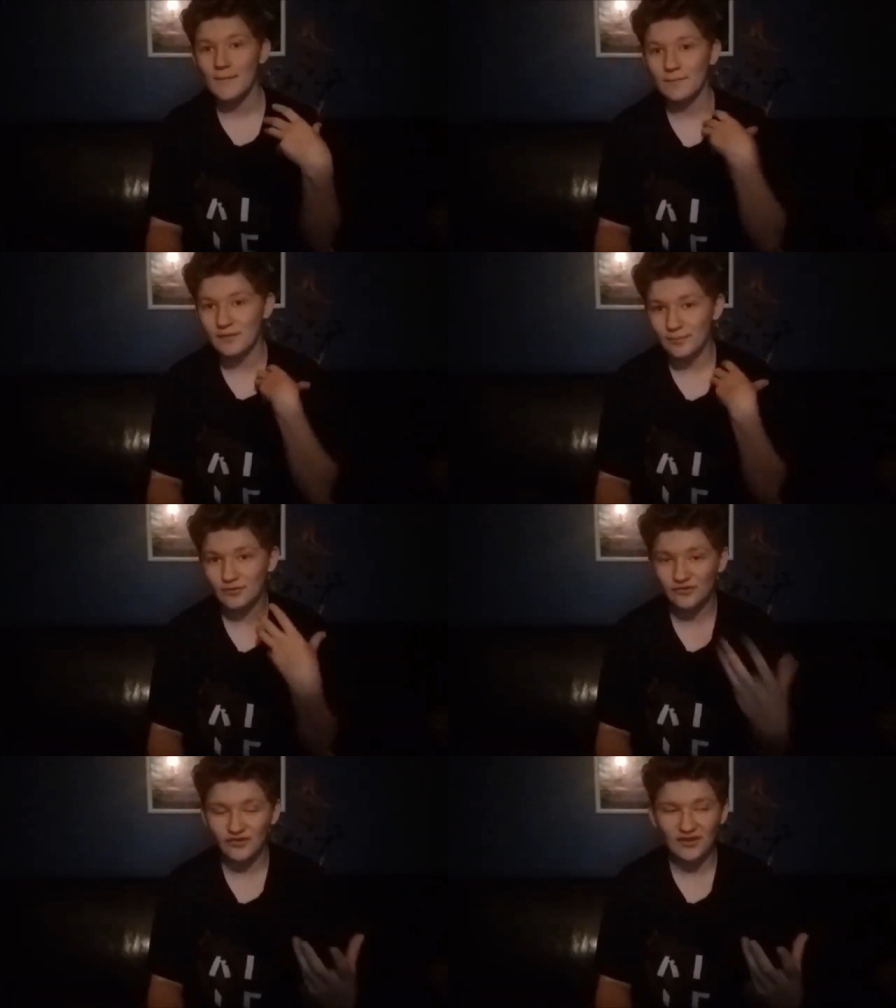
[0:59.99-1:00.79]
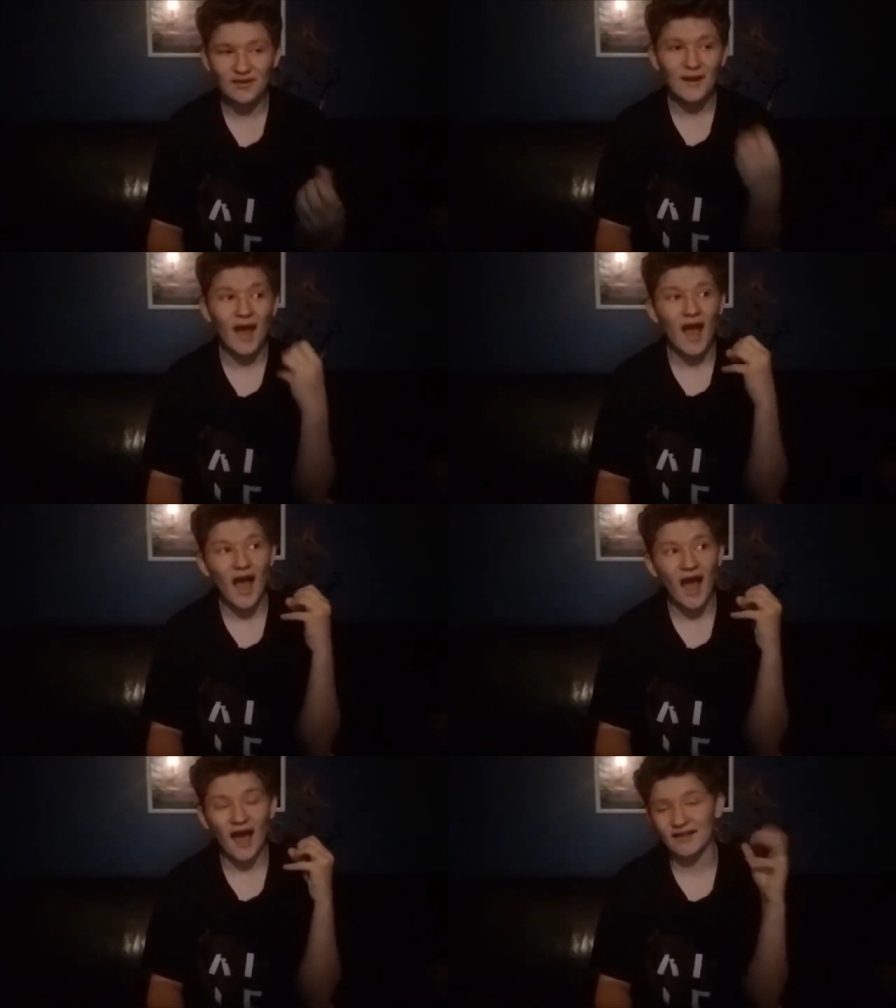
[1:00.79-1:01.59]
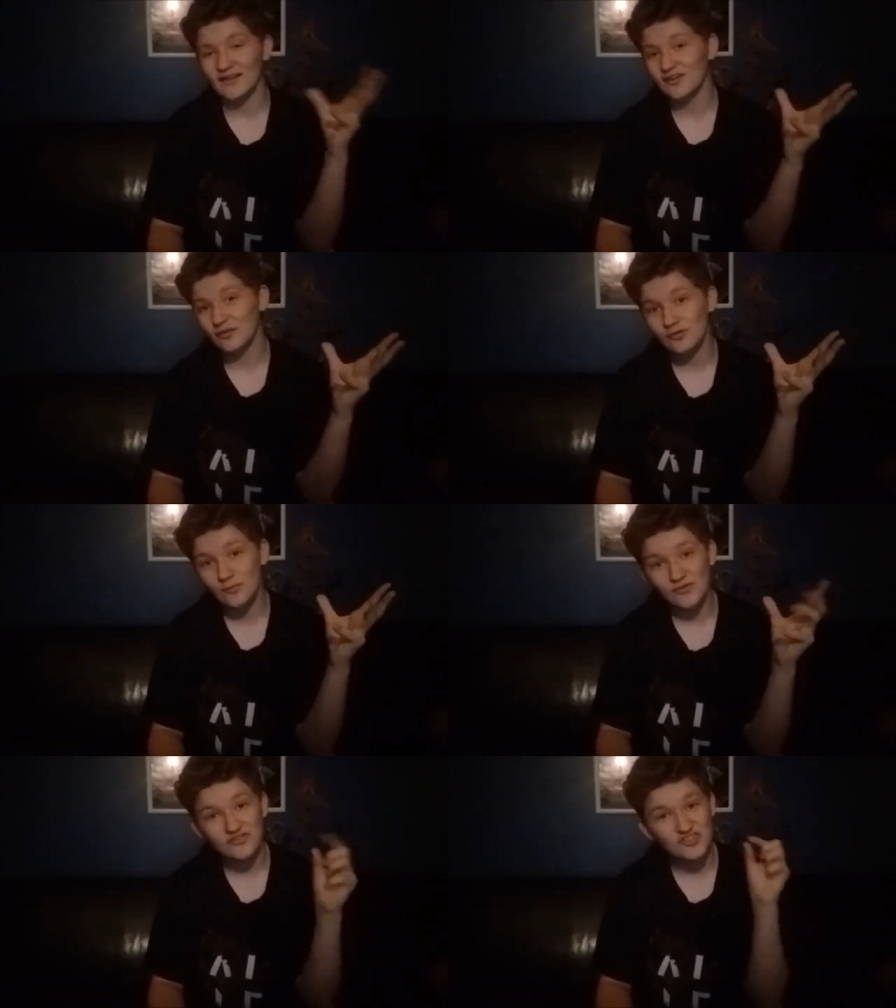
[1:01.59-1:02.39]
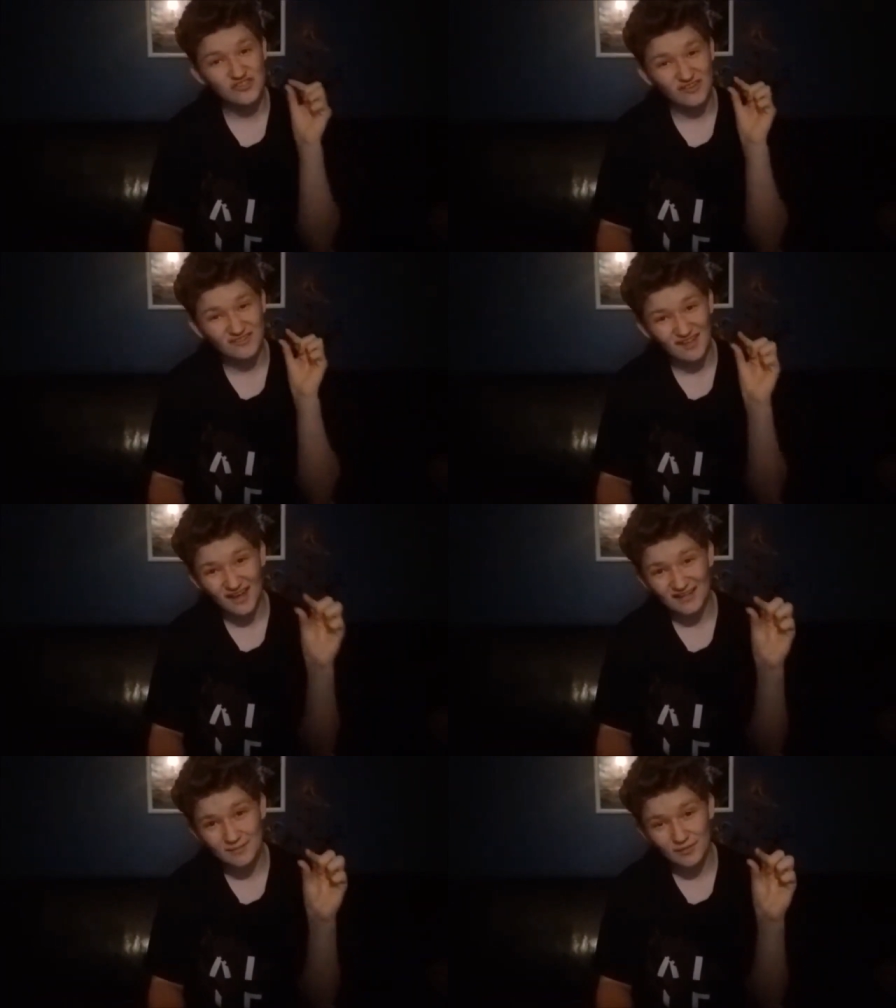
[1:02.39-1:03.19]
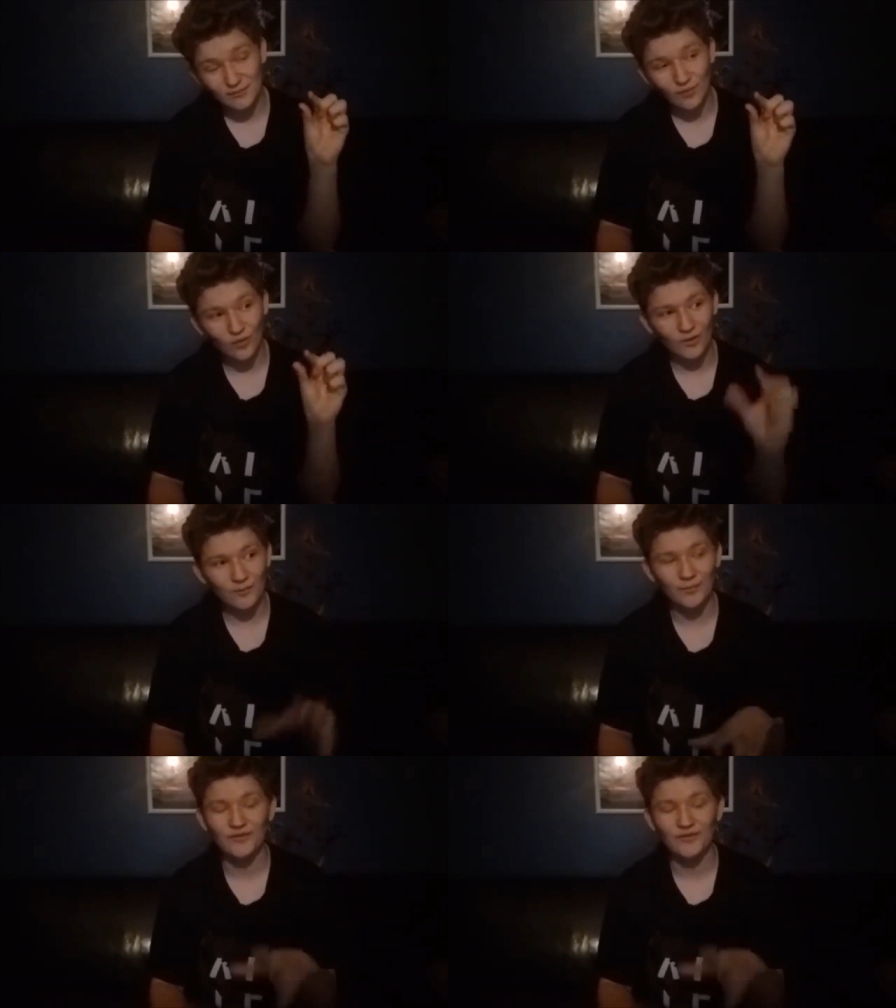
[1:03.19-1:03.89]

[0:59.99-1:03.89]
Me personally, I like Christmas just a tiny bit more,